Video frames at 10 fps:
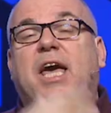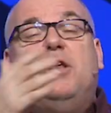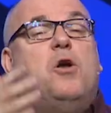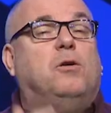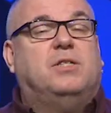He
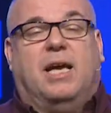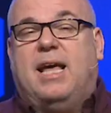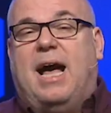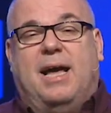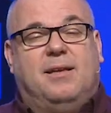knows that
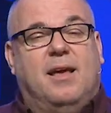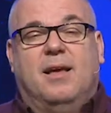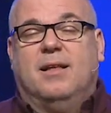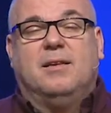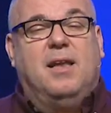God
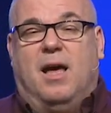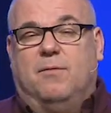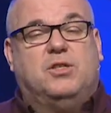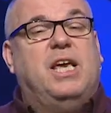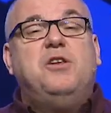
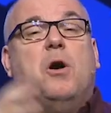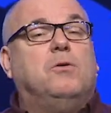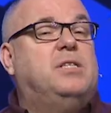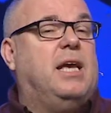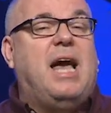loves. He
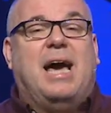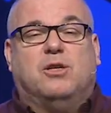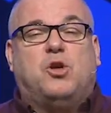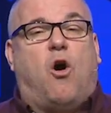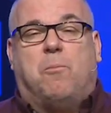knows that God
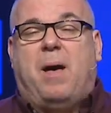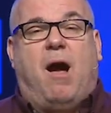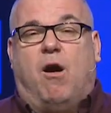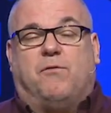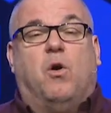is all
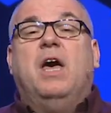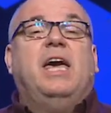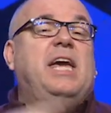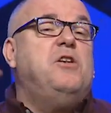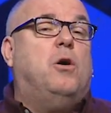powerful.
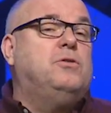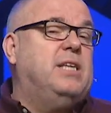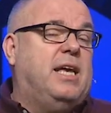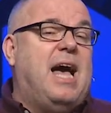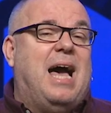He knows
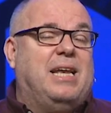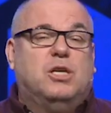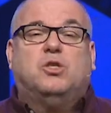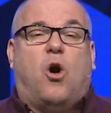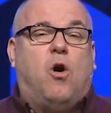that God
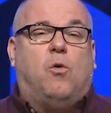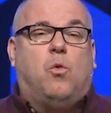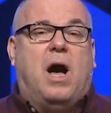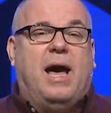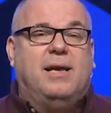is all
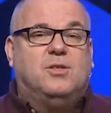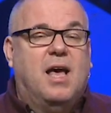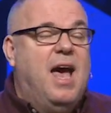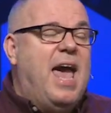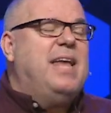wise.
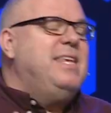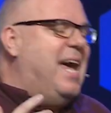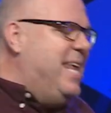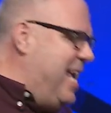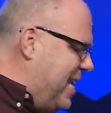And
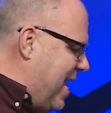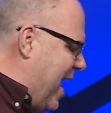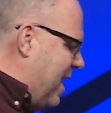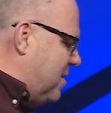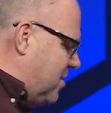yet he
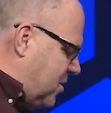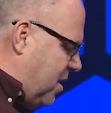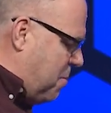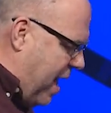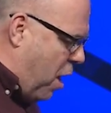can't
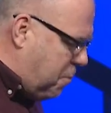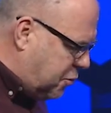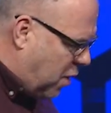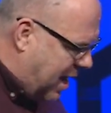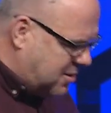somehow
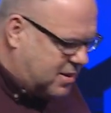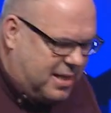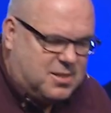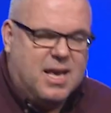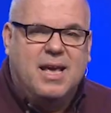
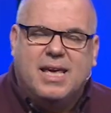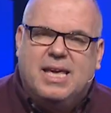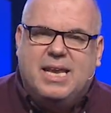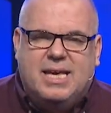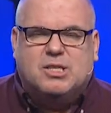process
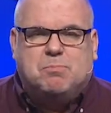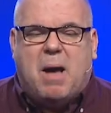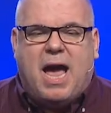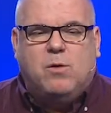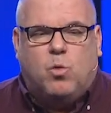in his
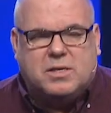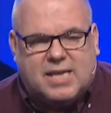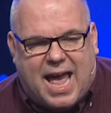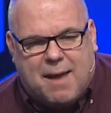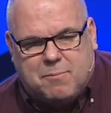mind what's
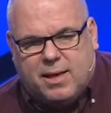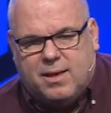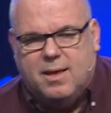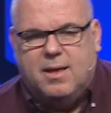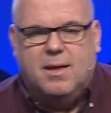
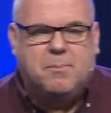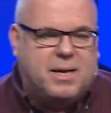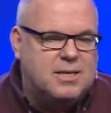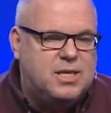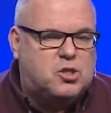happening
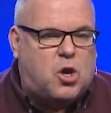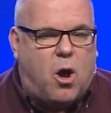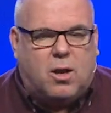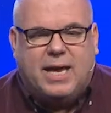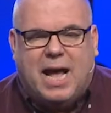because he's
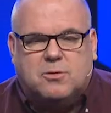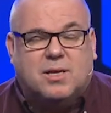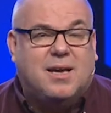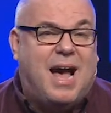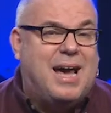calling out
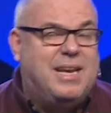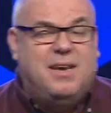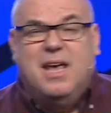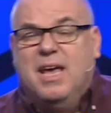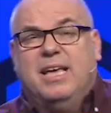to God
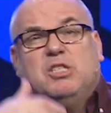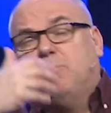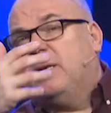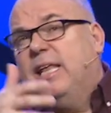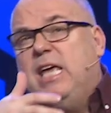and his
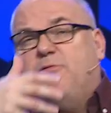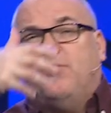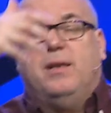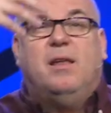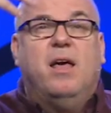belief
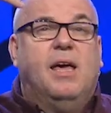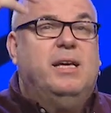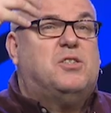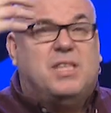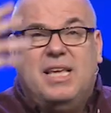and
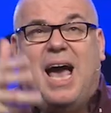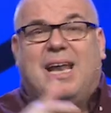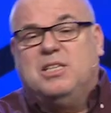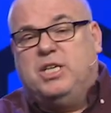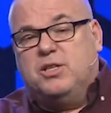his
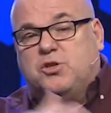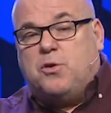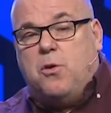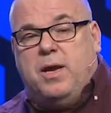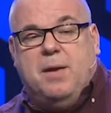theology is
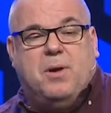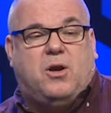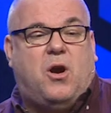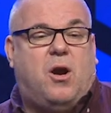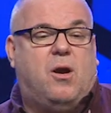throwing him a
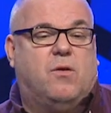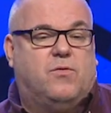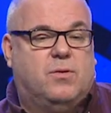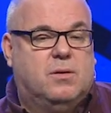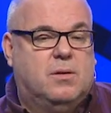curve